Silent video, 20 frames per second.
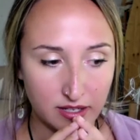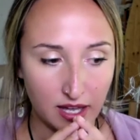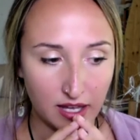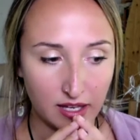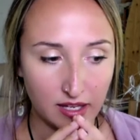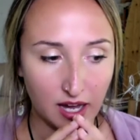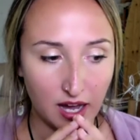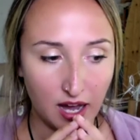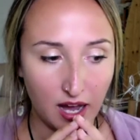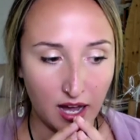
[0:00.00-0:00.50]

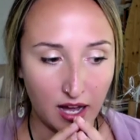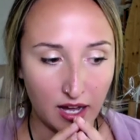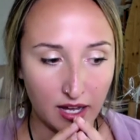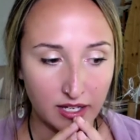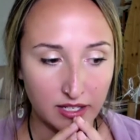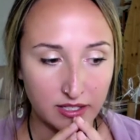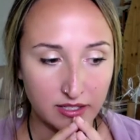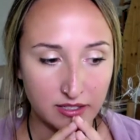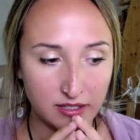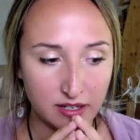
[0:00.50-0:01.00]
a
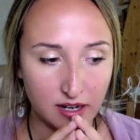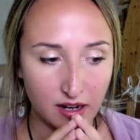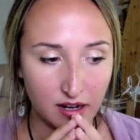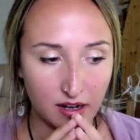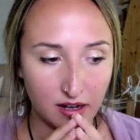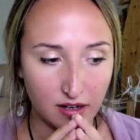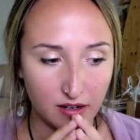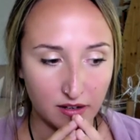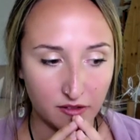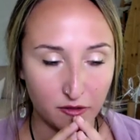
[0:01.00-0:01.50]
kind
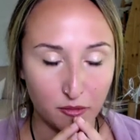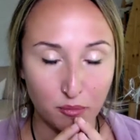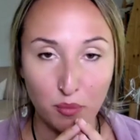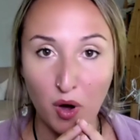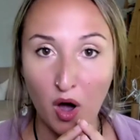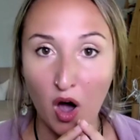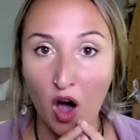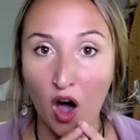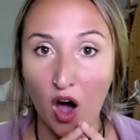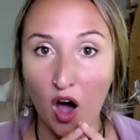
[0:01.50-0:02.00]
of
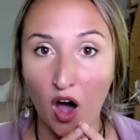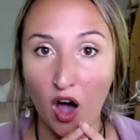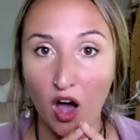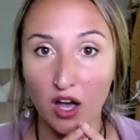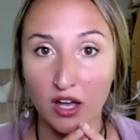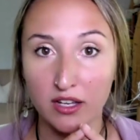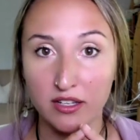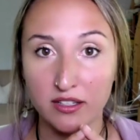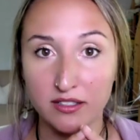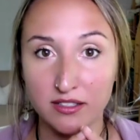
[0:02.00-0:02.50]

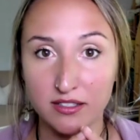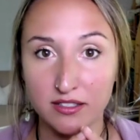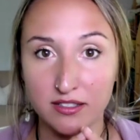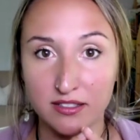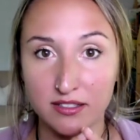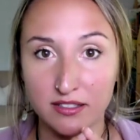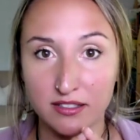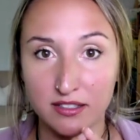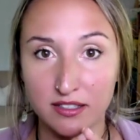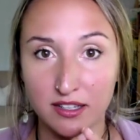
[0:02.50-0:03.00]

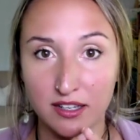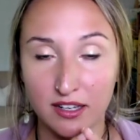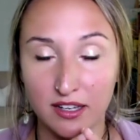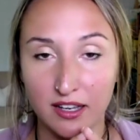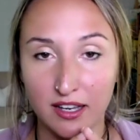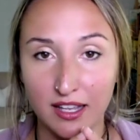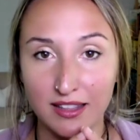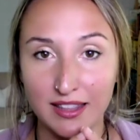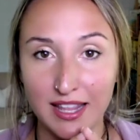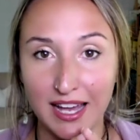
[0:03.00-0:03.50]
pause
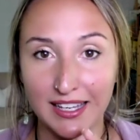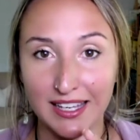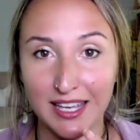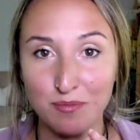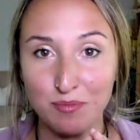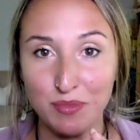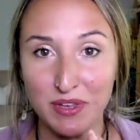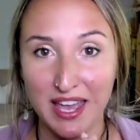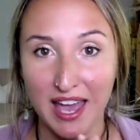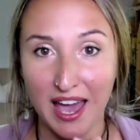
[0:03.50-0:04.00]
that
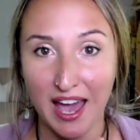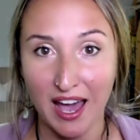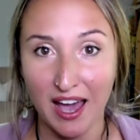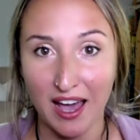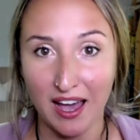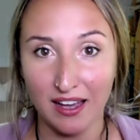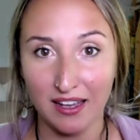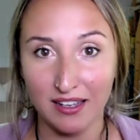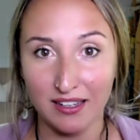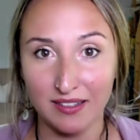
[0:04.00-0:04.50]
can be
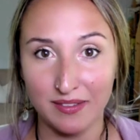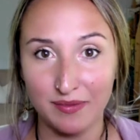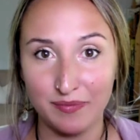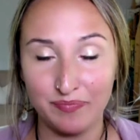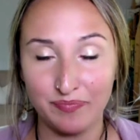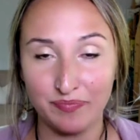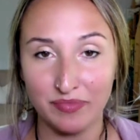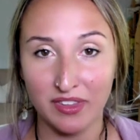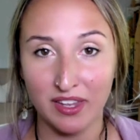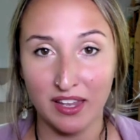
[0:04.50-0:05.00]
had.
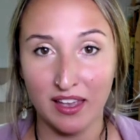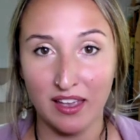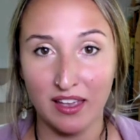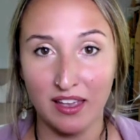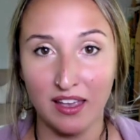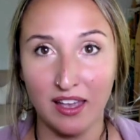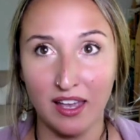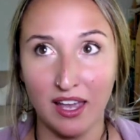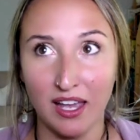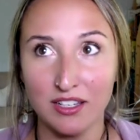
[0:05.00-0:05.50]

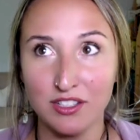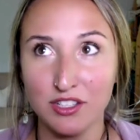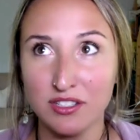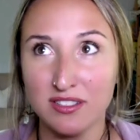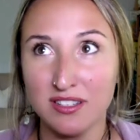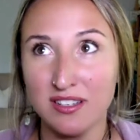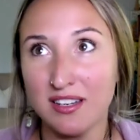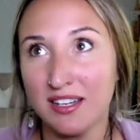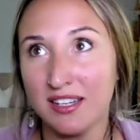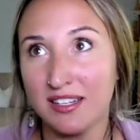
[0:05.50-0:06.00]
And just
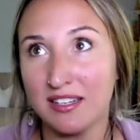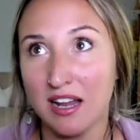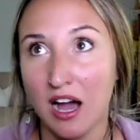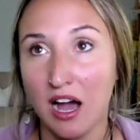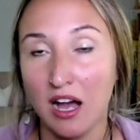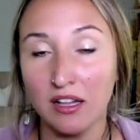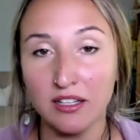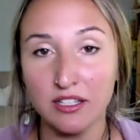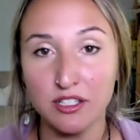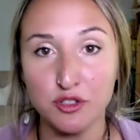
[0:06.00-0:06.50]
an
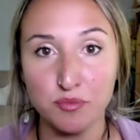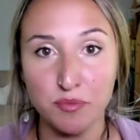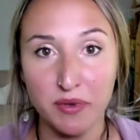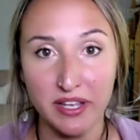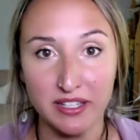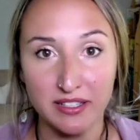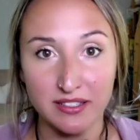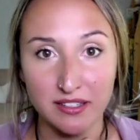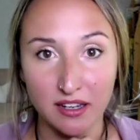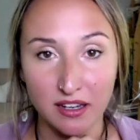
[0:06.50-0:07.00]

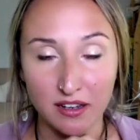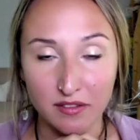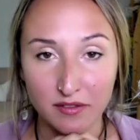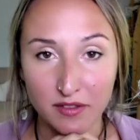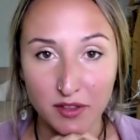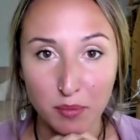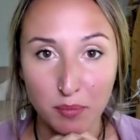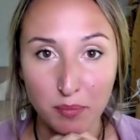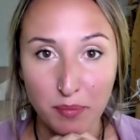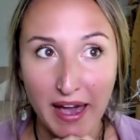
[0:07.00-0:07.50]
acknowledgement of
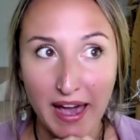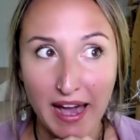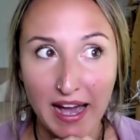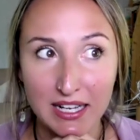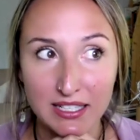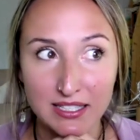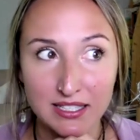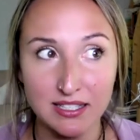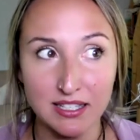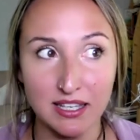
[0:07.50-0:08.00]
the
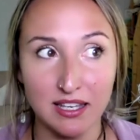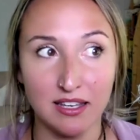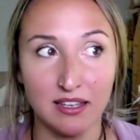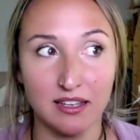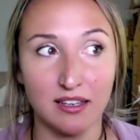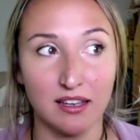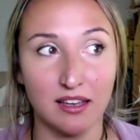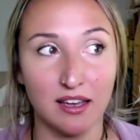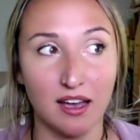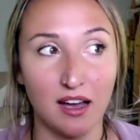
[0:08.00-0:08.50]

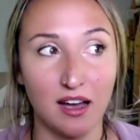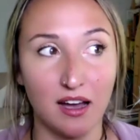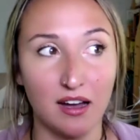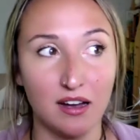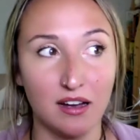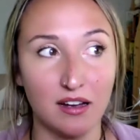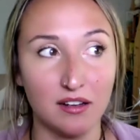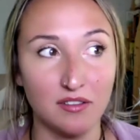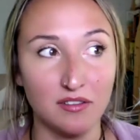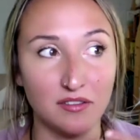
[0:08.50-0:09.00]
passing
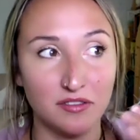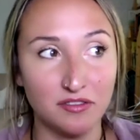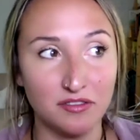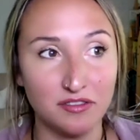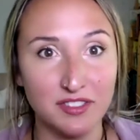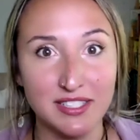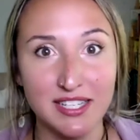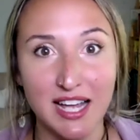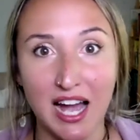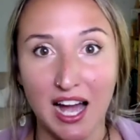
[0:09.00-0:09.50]
of
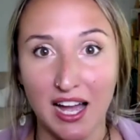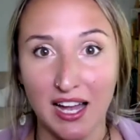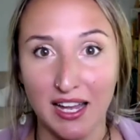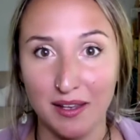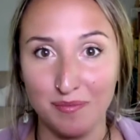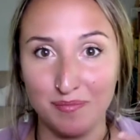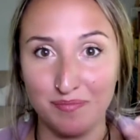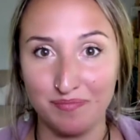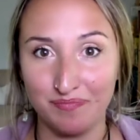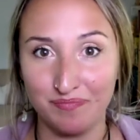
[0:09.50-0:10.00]

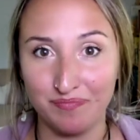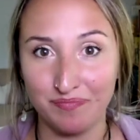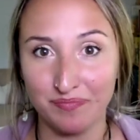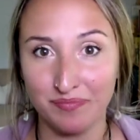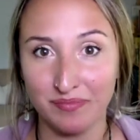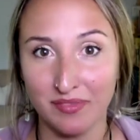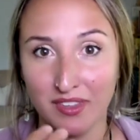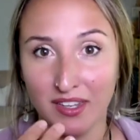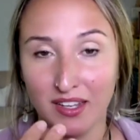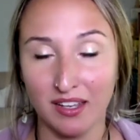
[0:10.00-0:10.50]
time.
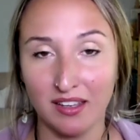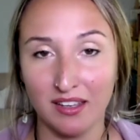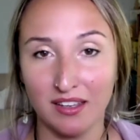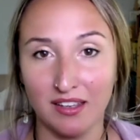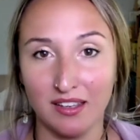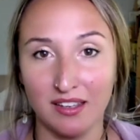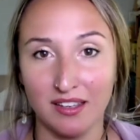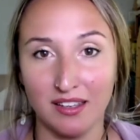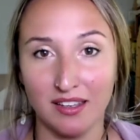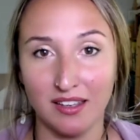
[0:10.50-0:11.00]

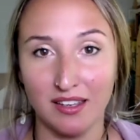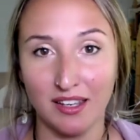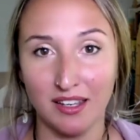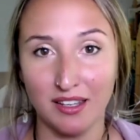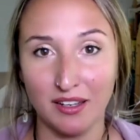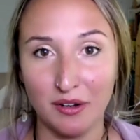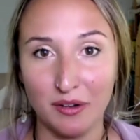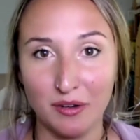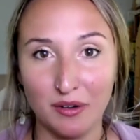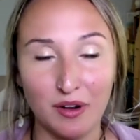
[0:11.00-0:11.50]
You
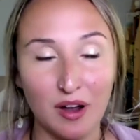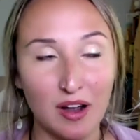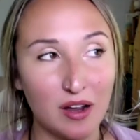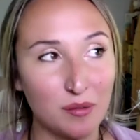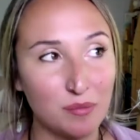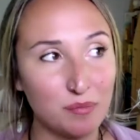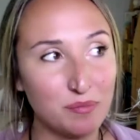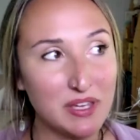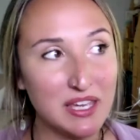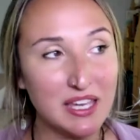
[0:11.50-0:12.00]
know,
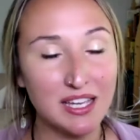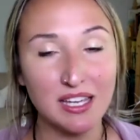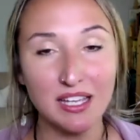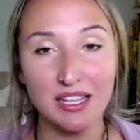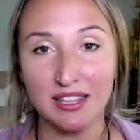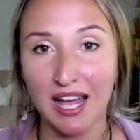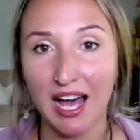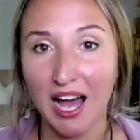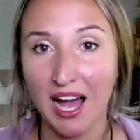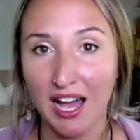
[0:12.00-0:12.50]
being
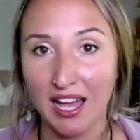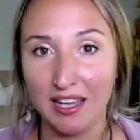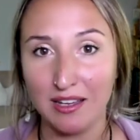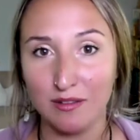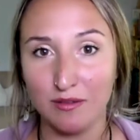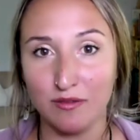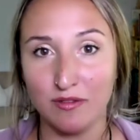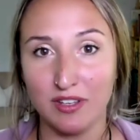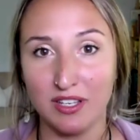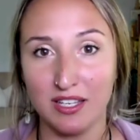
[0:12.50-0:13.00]

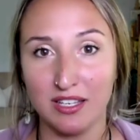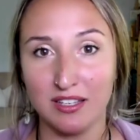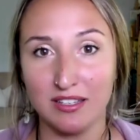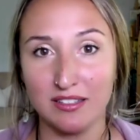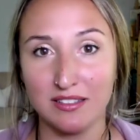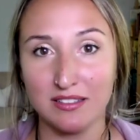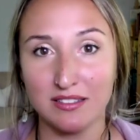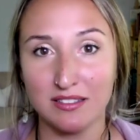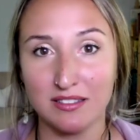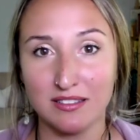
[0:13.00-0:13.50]
alive
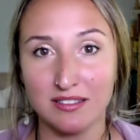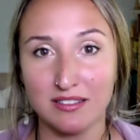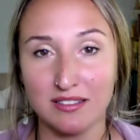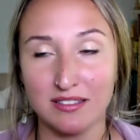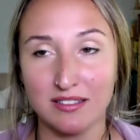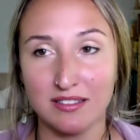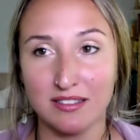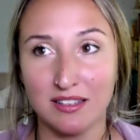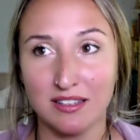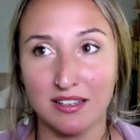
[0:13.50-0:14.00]
is,